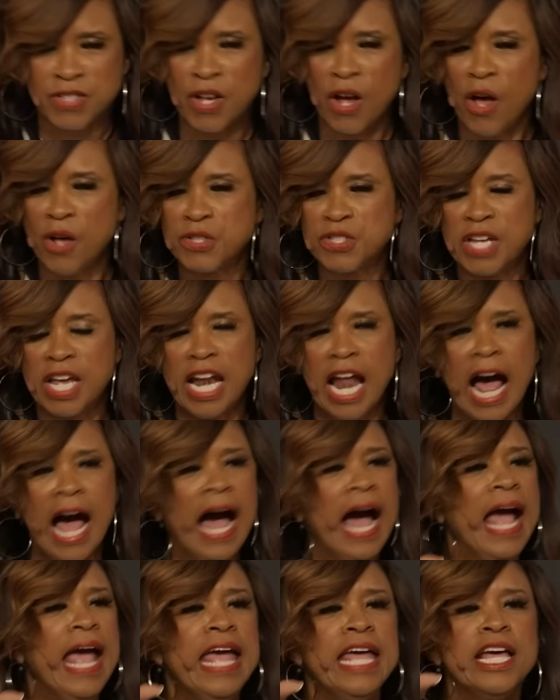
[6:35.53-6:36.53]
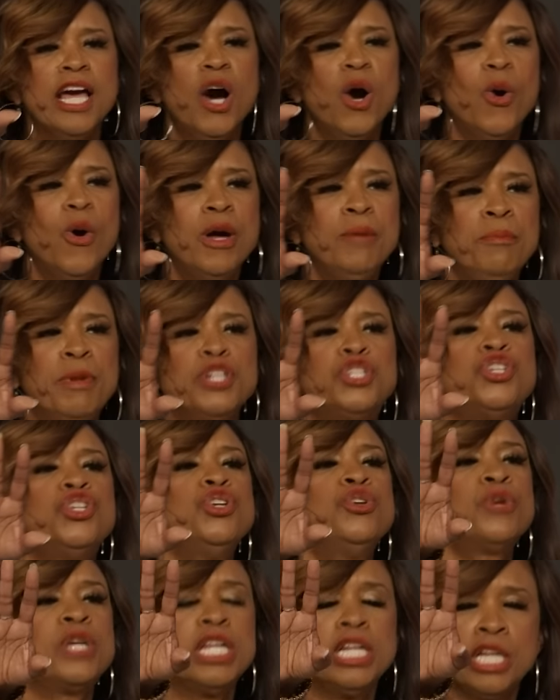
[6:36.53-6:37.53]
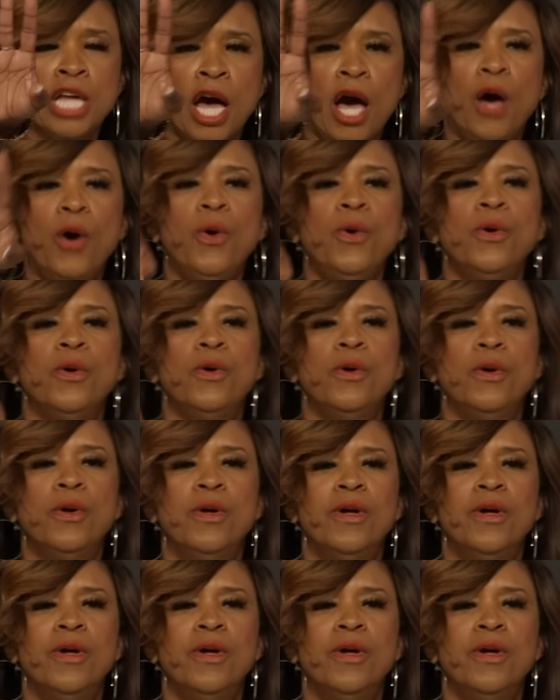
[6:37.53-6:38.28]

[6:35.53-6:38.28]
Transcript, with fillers: Saul said, I ain't going, but you can go.